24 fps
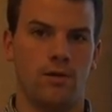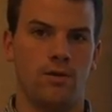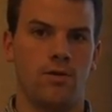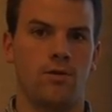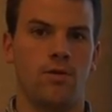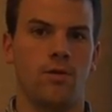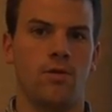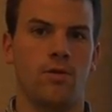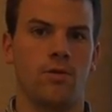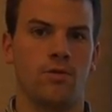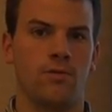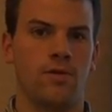and
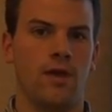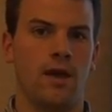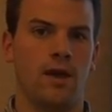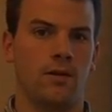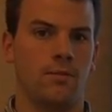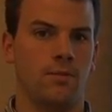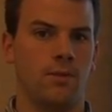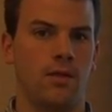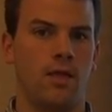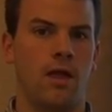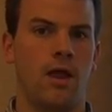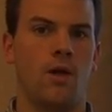so there's not
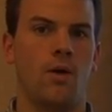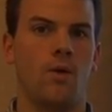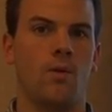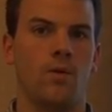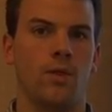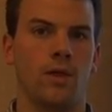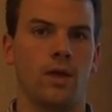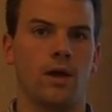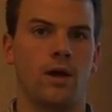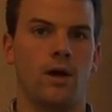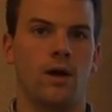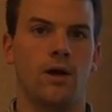going to be a lot of
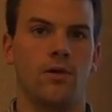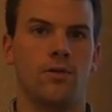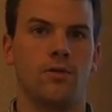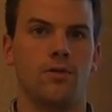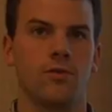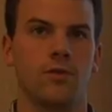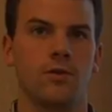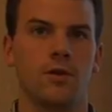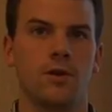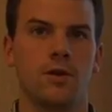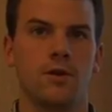holding costs.